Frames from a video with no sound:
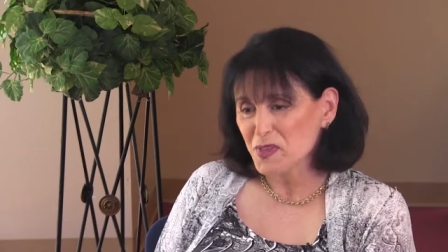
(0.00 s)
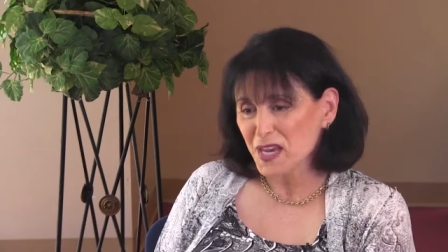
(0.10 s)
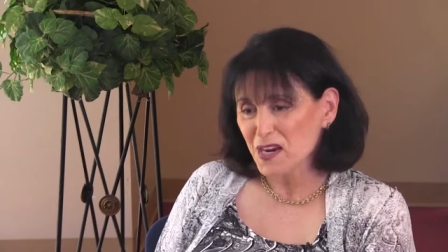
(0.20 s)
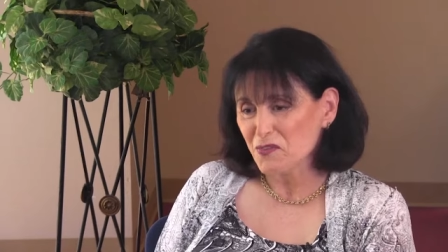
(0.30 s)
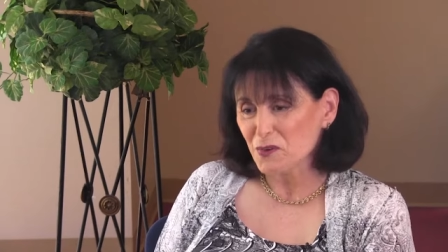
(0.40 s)

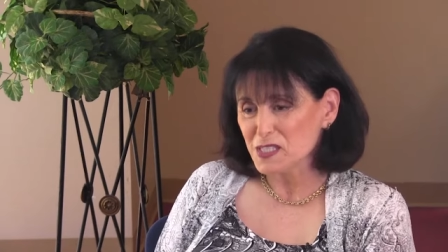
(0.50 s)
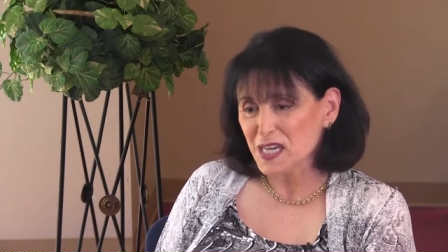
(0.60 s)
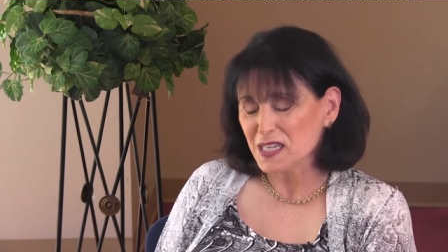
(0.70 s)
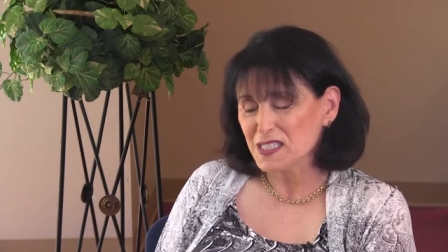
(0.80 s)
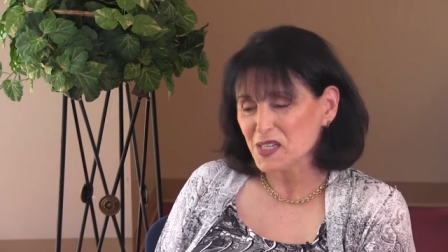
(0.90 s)
there for a
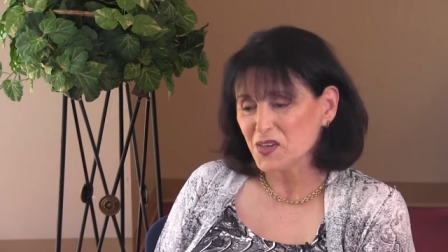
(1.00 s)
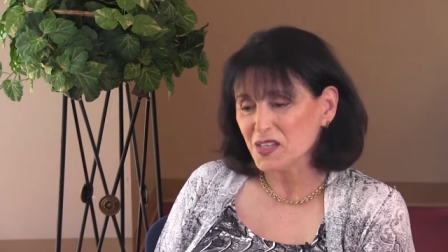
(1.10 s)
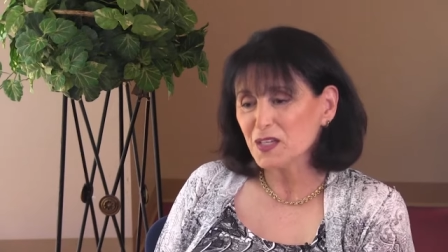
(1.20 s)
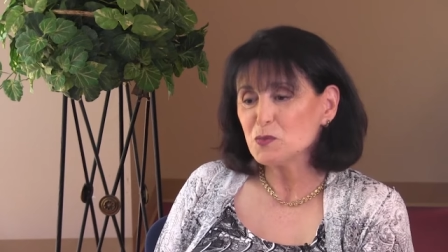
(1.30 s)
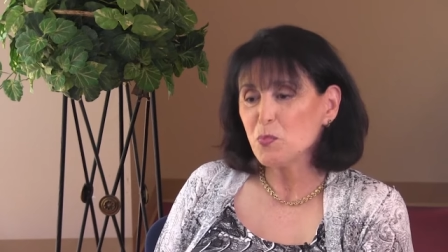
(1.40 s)
second, Sarah,
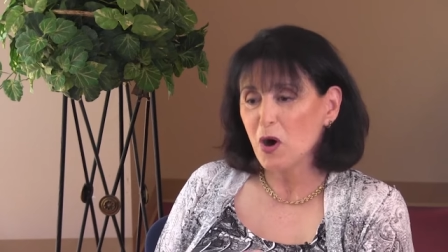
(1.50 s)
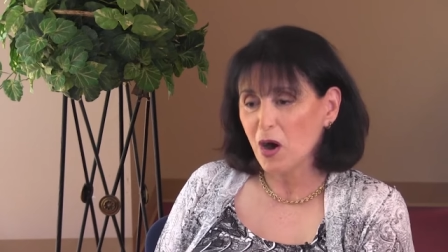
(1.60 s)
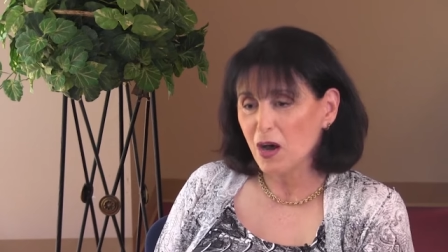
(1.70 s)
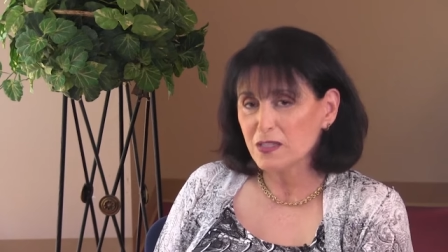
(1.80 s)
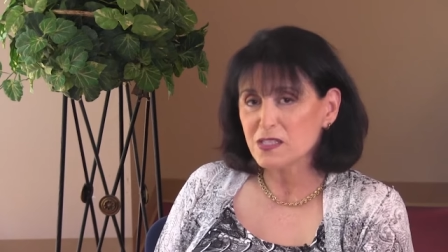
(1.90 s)
let's
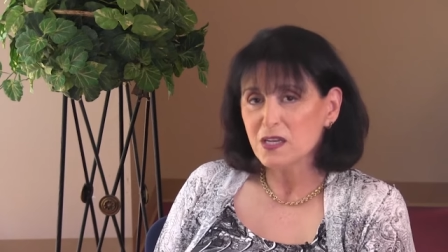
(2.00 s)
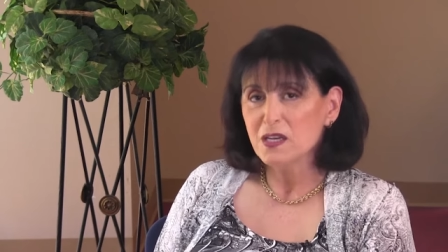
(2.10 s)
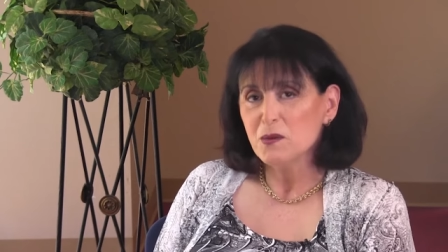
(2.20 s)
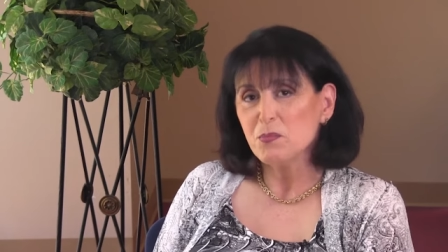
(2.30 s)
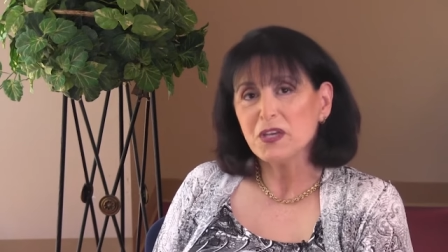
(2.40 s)
pause
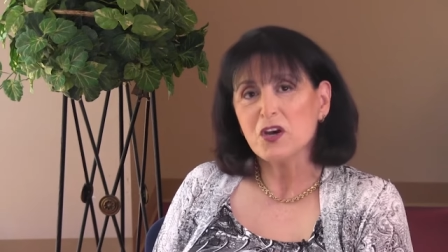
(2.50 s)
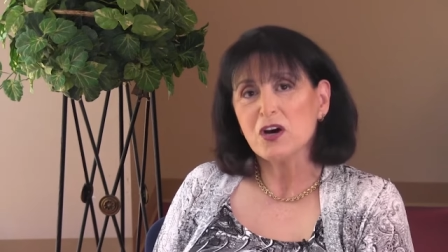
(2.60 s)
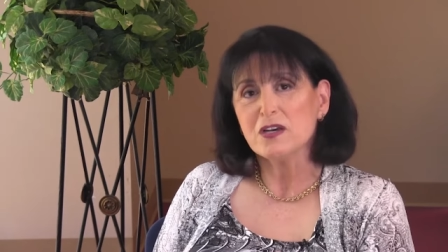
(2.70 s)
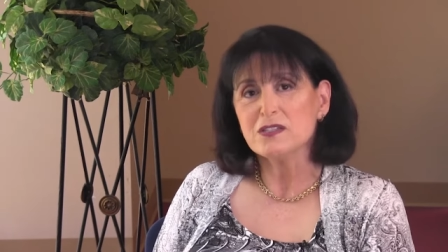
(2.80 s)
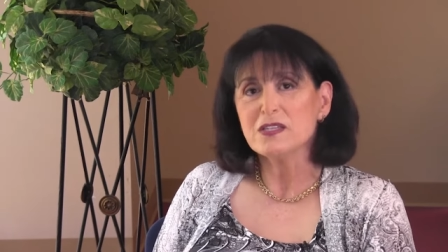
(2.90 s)

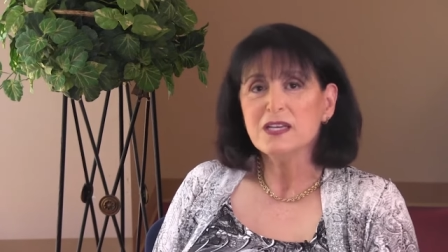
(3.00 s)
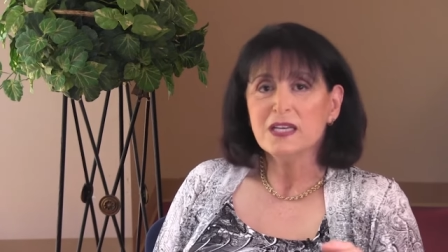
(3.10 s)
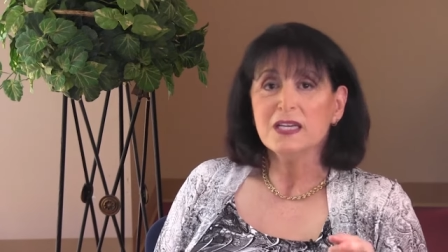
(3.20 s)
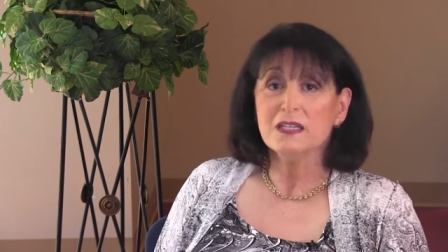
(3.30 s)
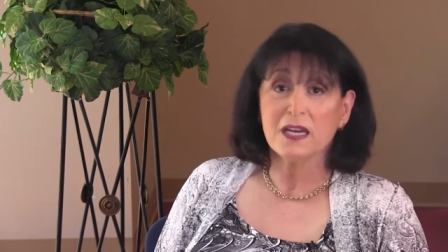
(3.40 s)
because
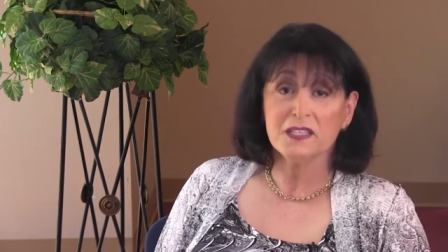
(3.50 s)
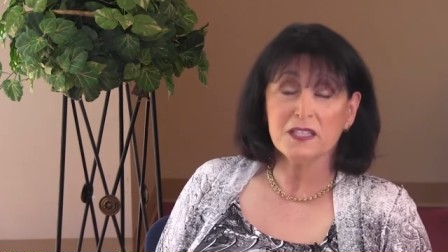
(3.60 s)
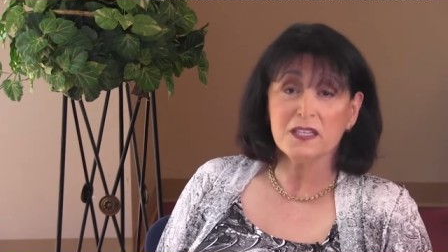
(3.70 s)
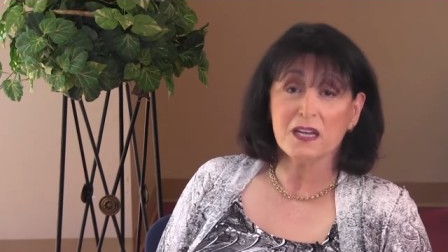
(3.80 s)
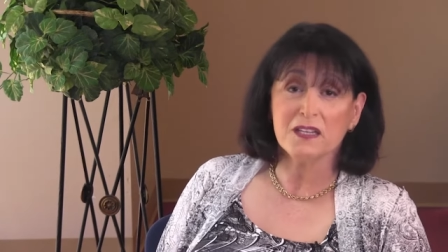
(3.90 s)
in
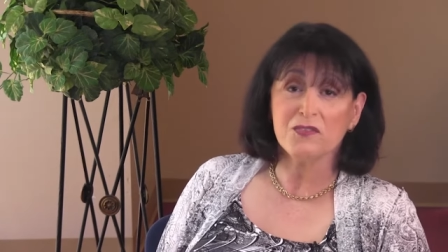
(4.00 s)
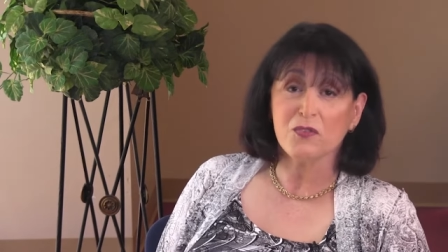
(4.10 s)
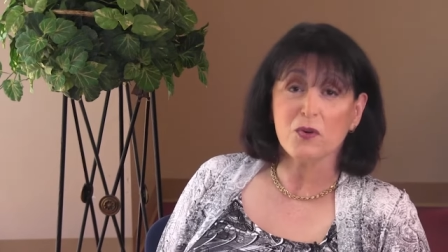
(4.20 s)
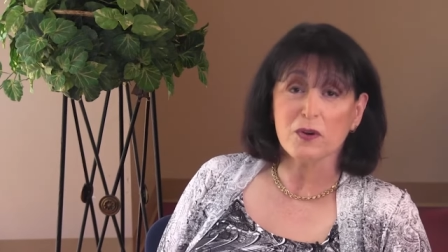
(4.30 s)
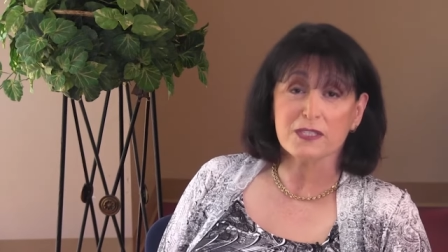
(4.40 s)

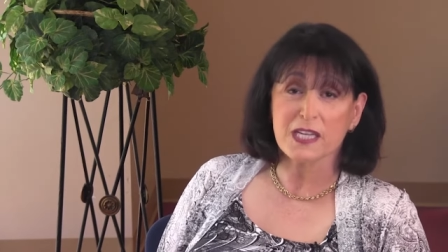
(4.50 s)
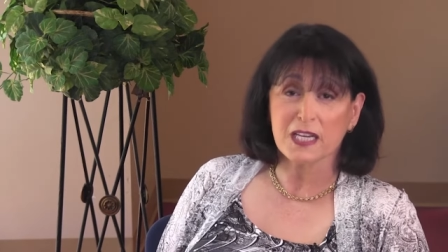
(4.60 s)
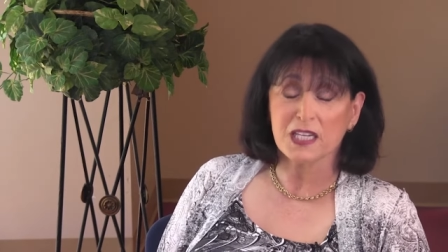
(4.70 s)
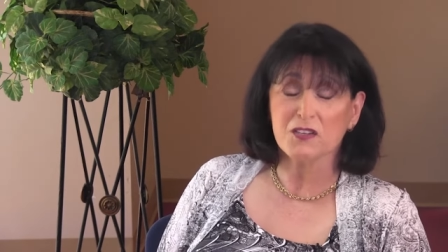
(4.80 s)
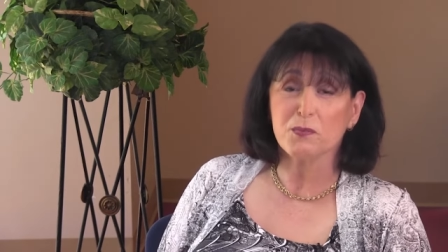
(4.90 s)
1994,
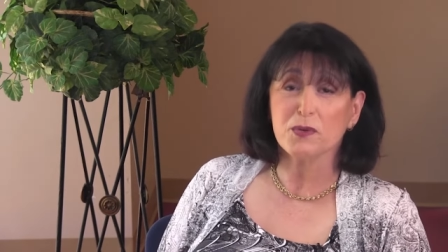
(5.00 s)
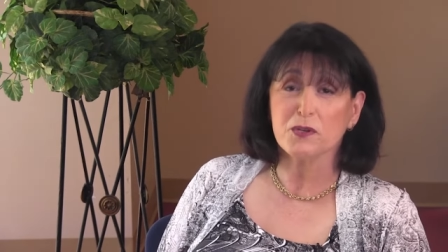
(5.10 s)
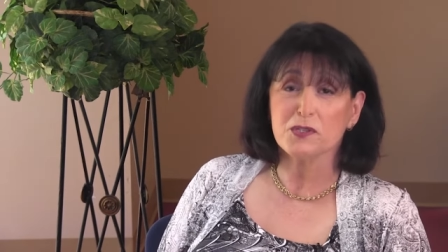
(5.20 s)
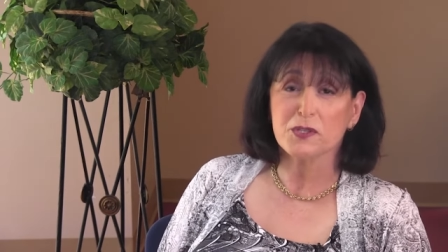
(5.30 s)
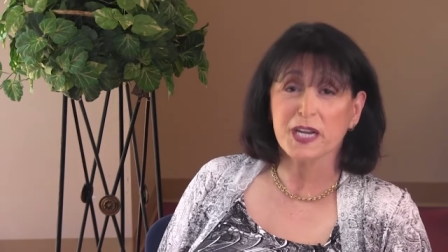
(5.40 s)
executive
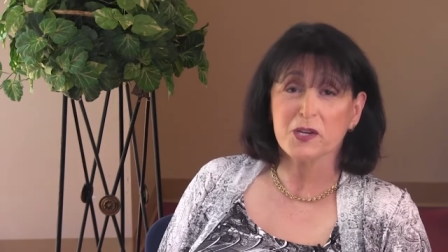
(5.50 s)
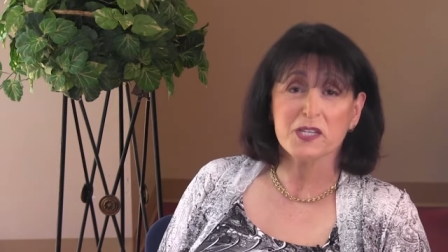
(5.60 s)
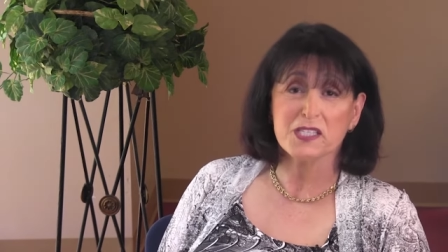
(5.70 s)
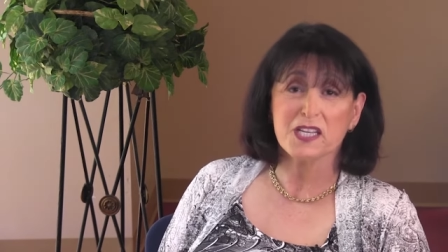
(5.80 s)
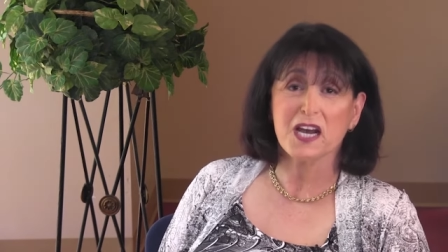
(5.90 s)
producer
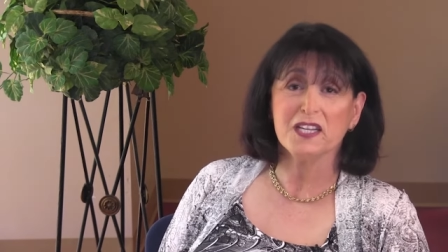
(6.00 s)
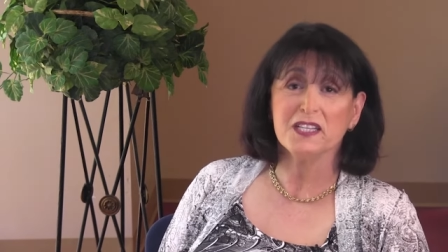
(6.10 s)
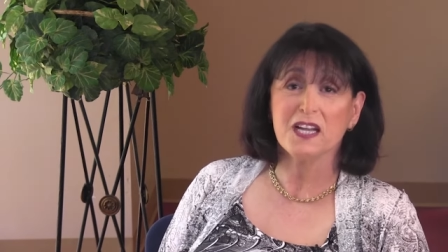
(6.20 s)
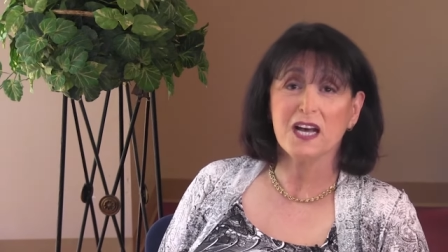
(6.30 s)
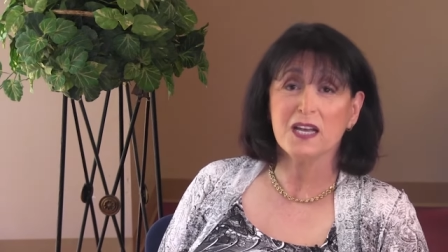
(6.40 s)
Carrie Stein
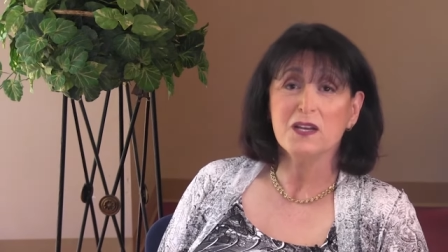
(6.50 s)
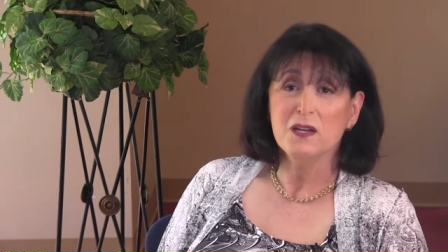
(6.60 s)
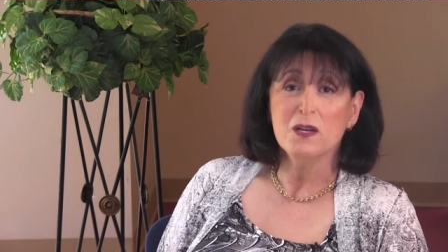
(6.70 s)
and I